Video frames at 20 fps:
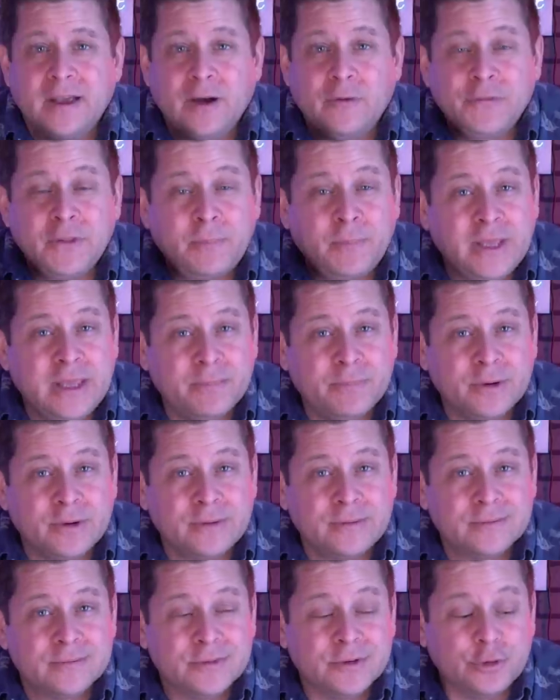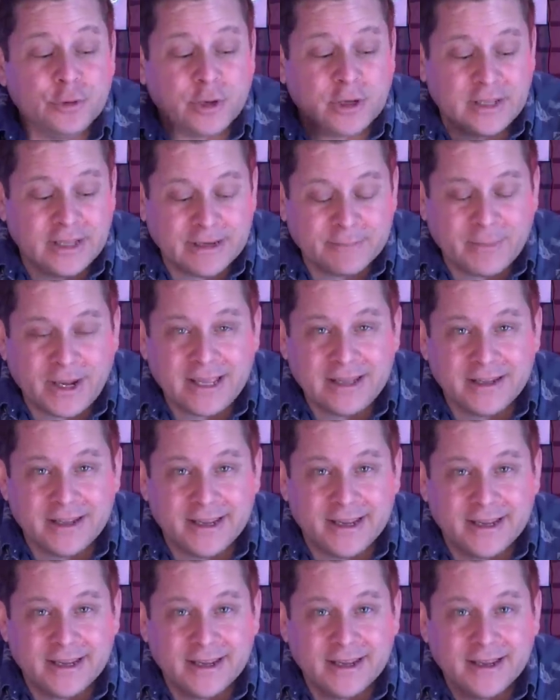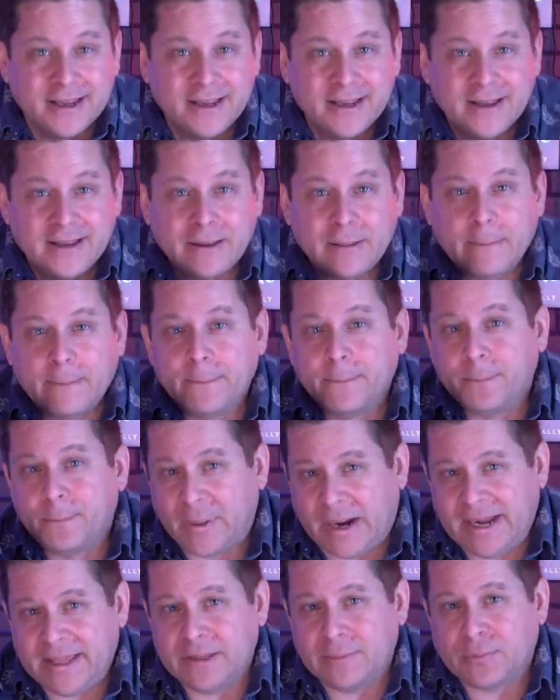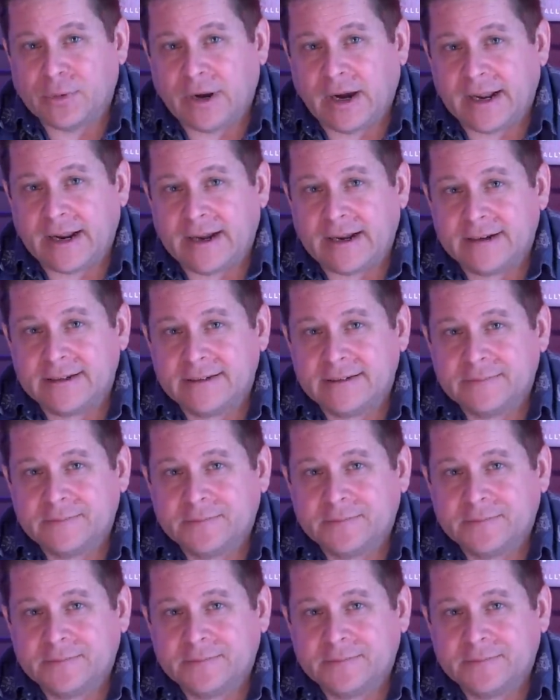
of the people who click my link buy the product.